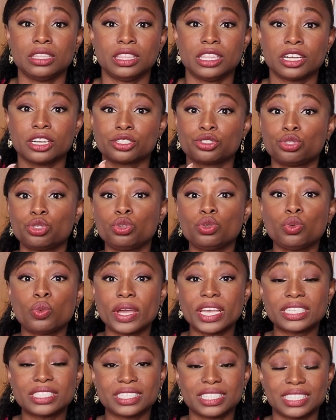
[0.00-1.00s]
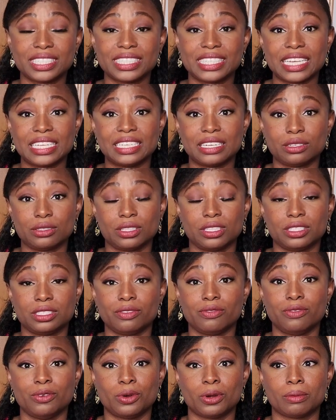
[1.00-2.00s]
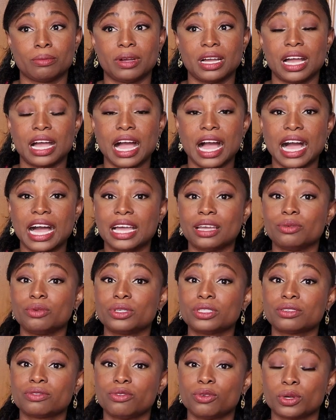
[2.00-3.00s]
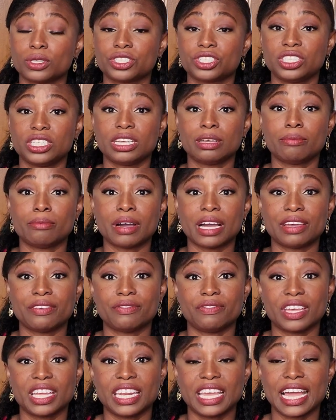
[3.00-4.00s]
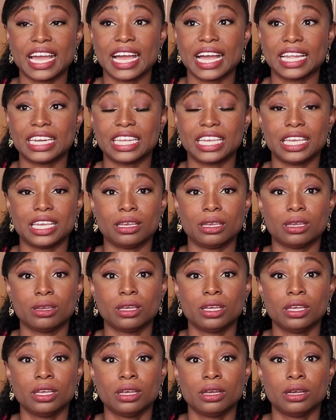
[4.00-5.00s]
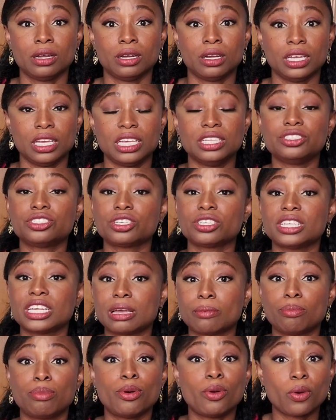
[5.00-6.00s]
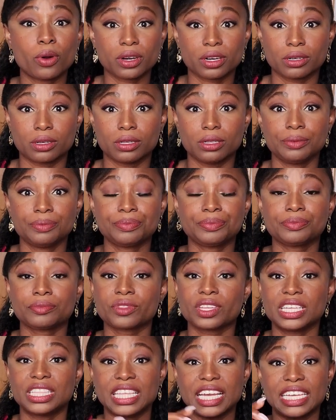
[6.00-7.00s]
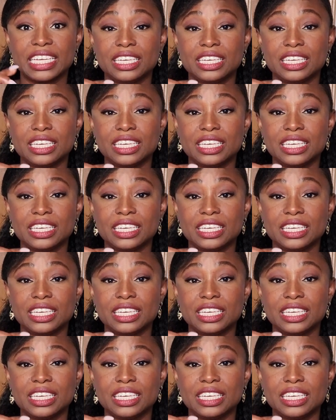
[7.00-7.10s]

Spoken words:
there are 2 ways to send out this form. I was fortunate, my vet had a internet portal that